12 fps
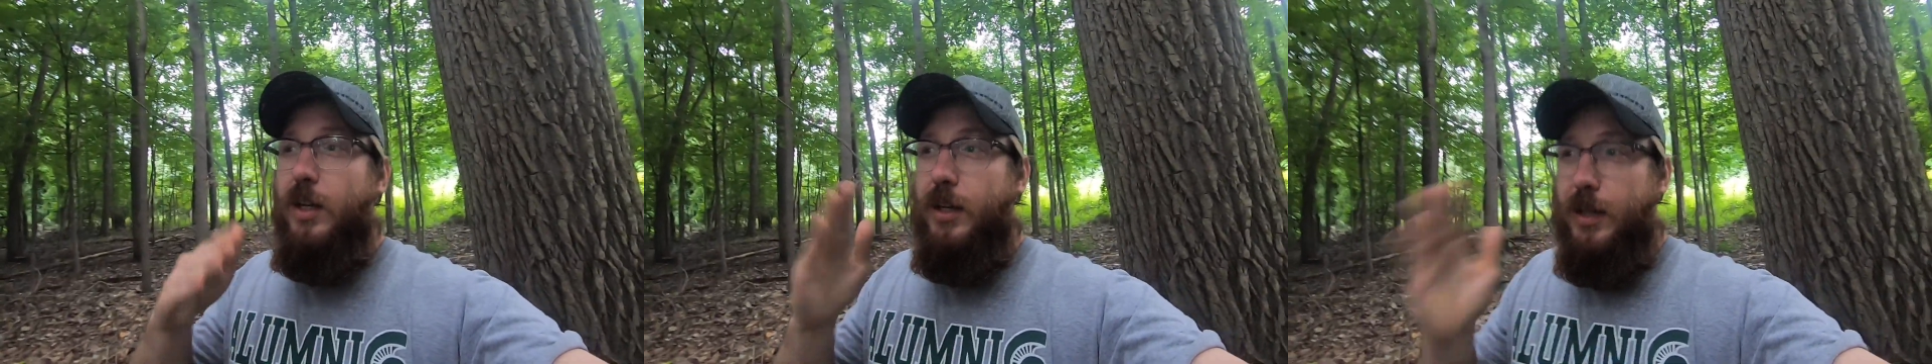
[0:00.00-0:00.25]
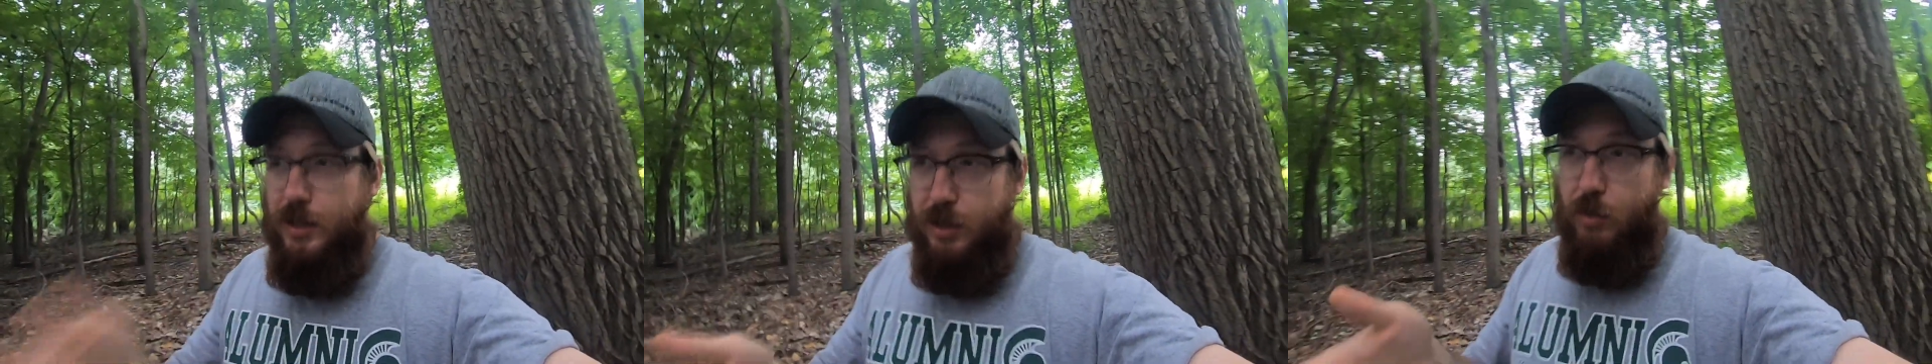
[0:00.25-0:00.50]

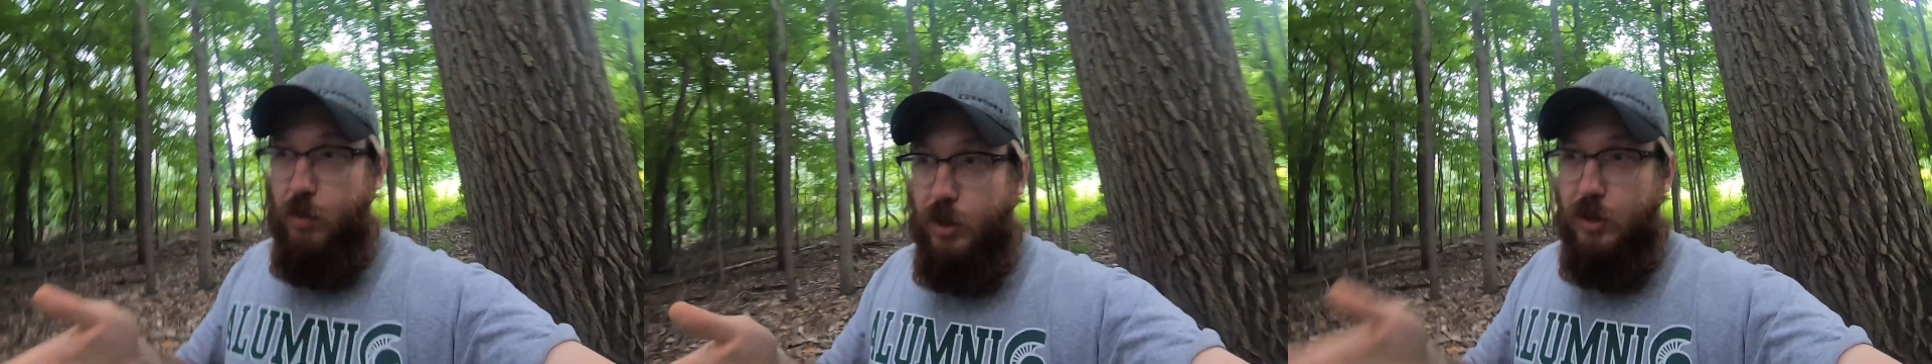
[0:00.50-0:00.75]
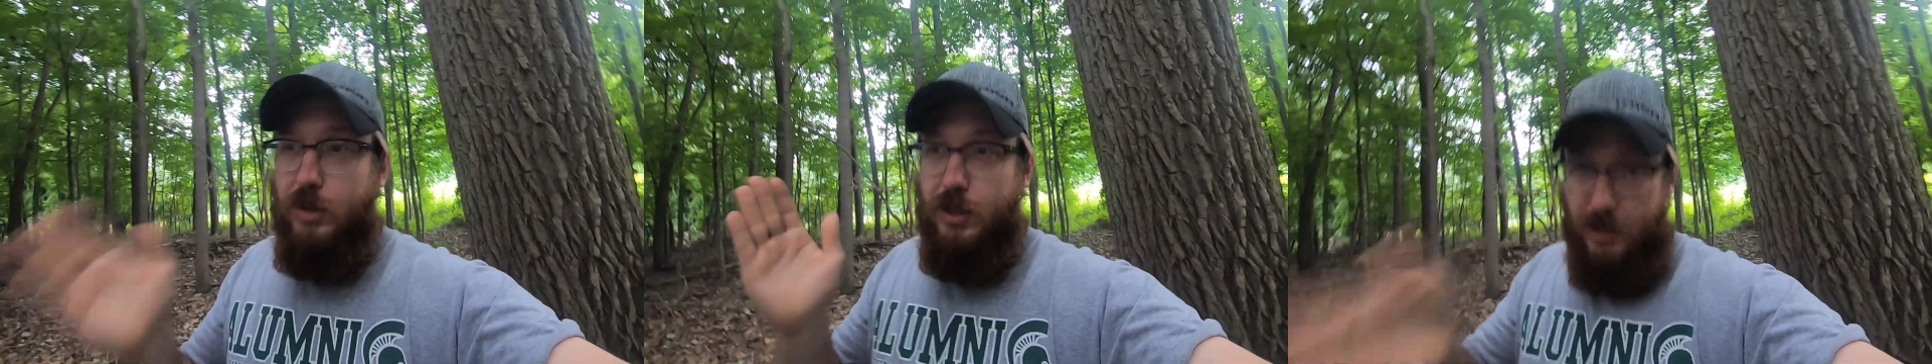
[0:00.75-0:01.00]
it don't work
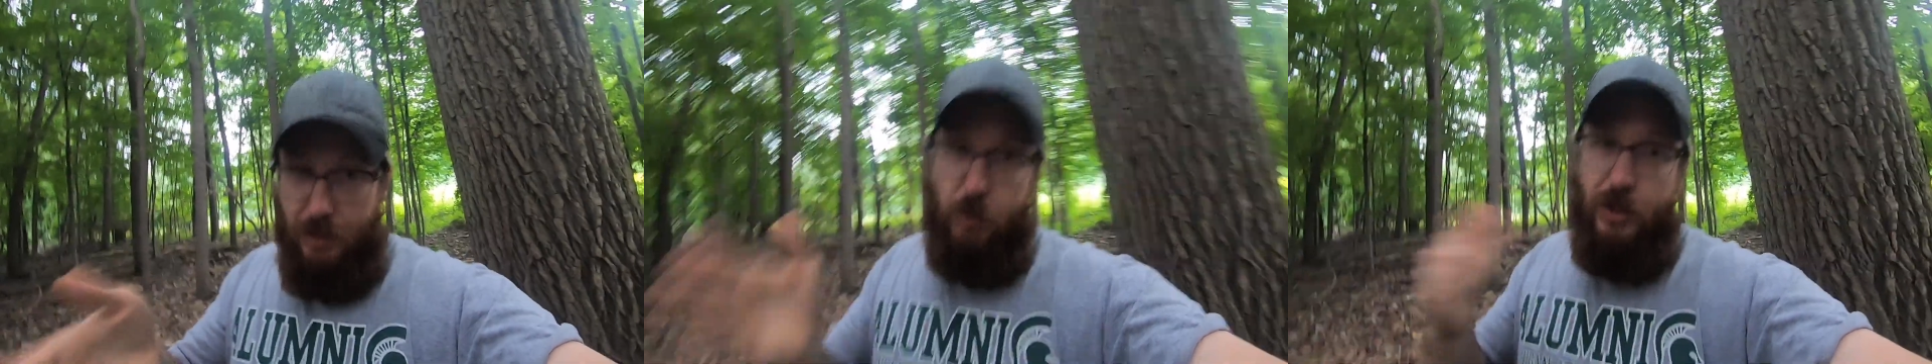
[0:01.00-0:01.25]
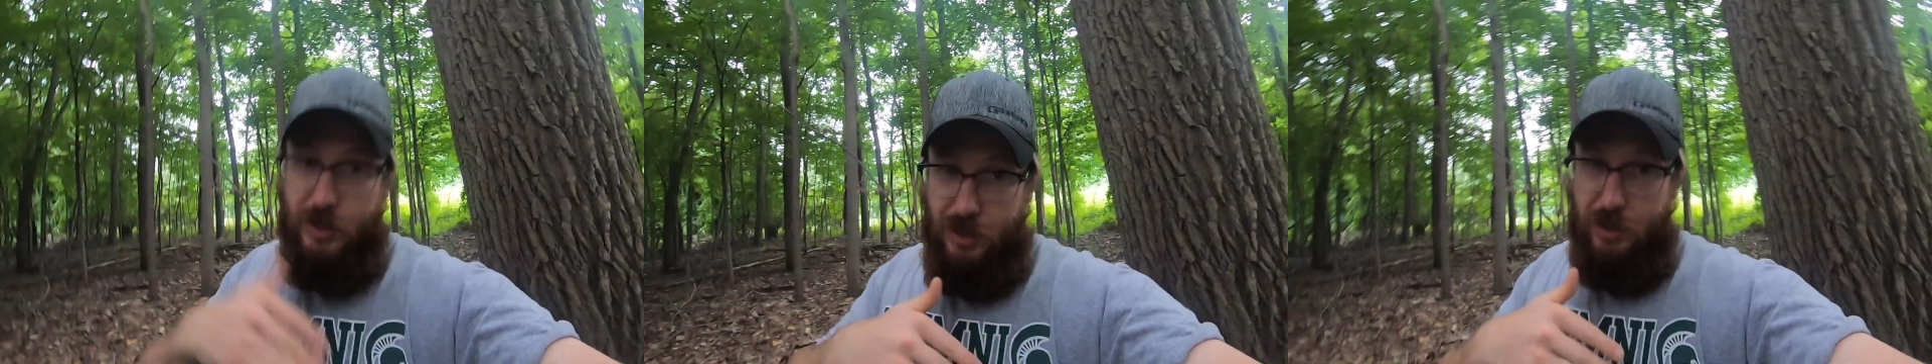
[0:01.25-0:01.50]
the same way
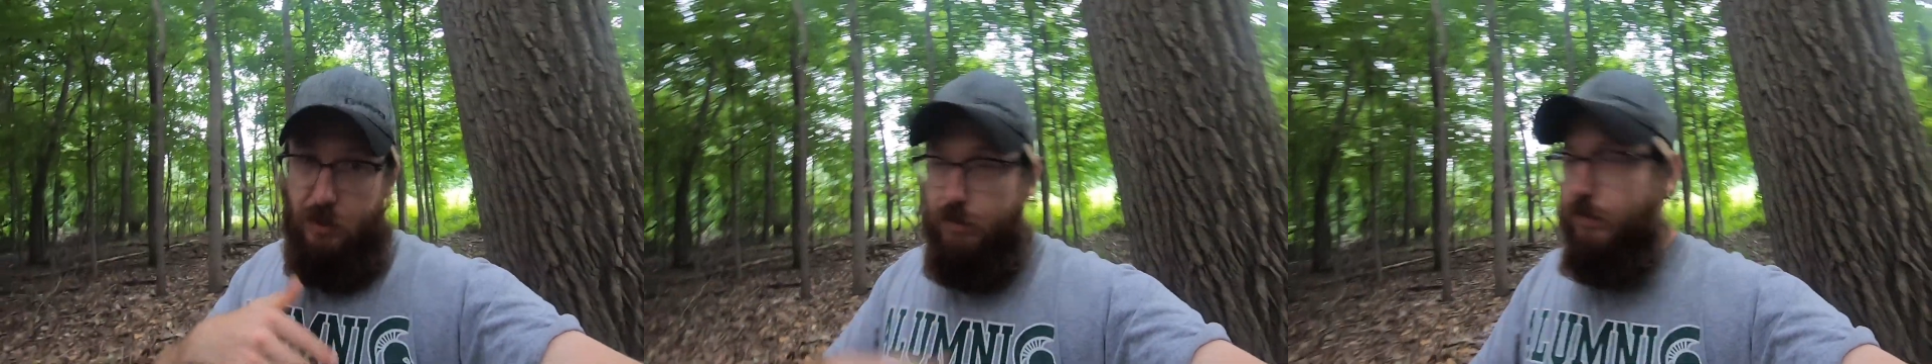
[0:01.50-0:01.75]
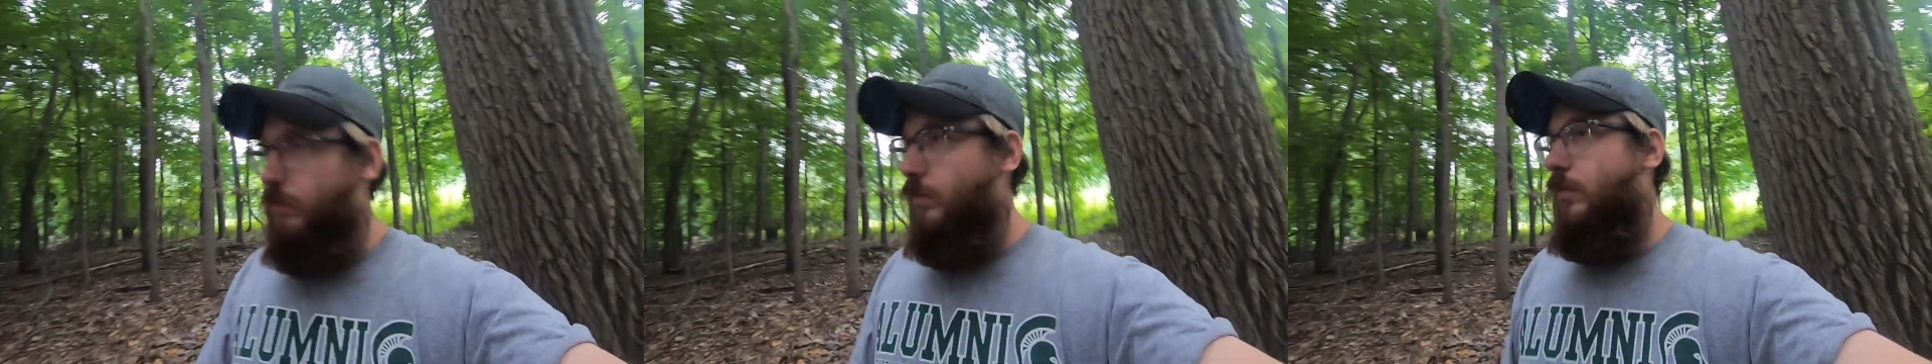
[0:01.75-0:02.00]
as the deer.
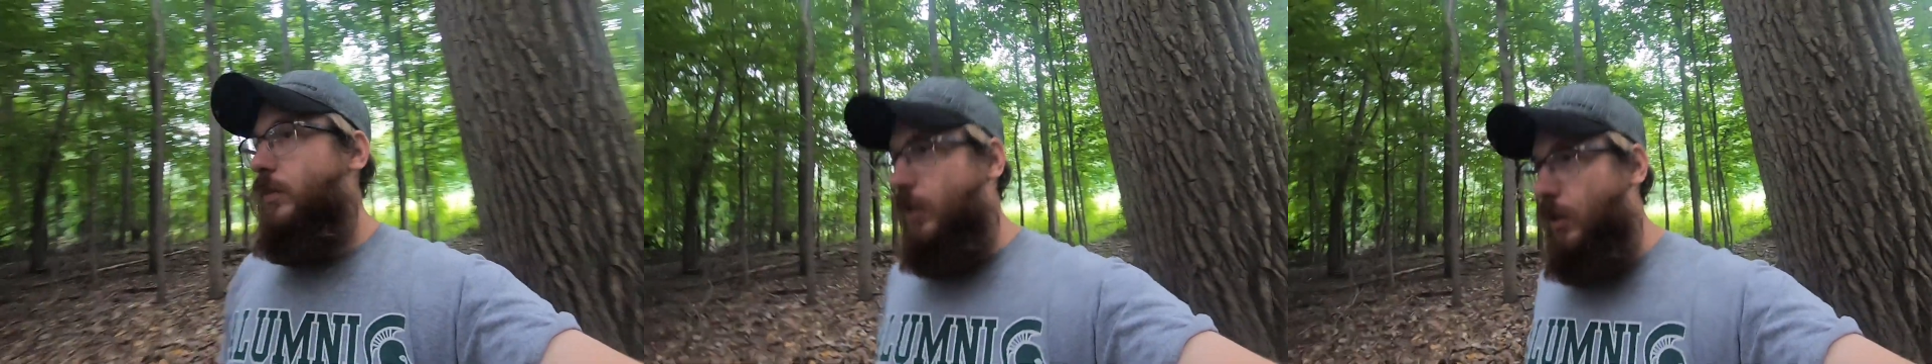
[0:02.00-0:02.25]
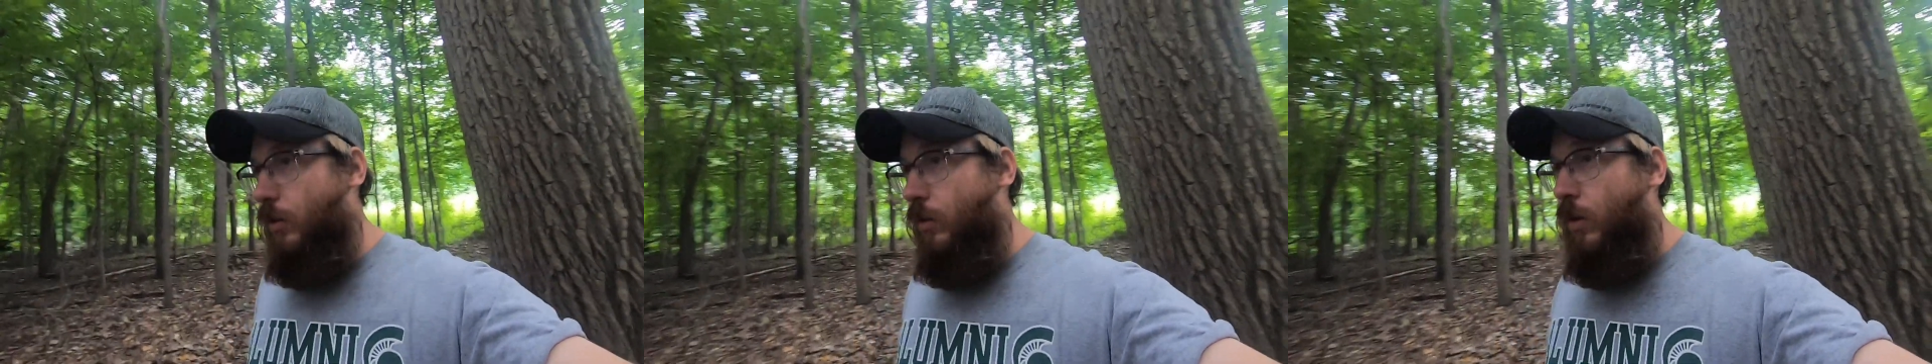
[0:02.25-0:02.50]
So